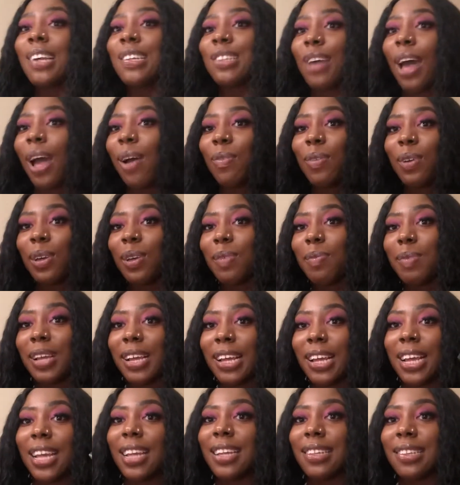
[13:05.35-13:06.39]
So, I will
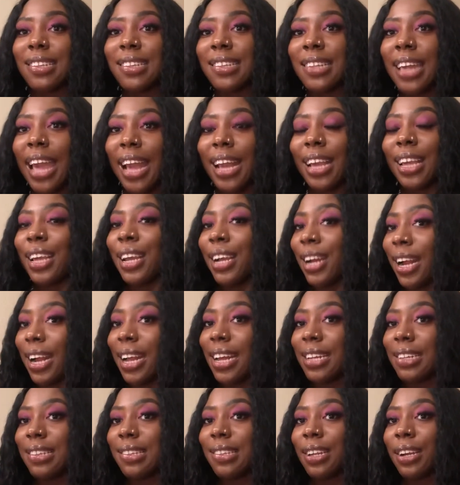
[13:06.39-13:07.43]
be tagging her
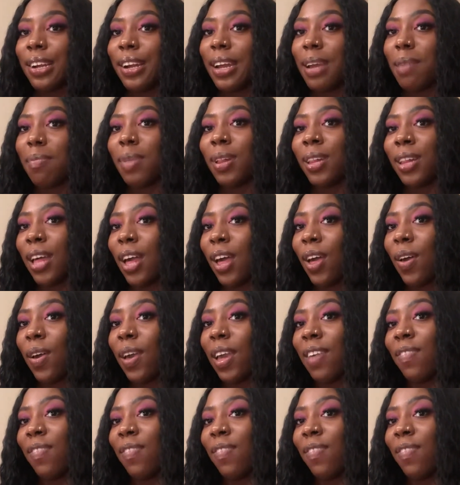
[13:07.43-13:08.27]
Instagram below.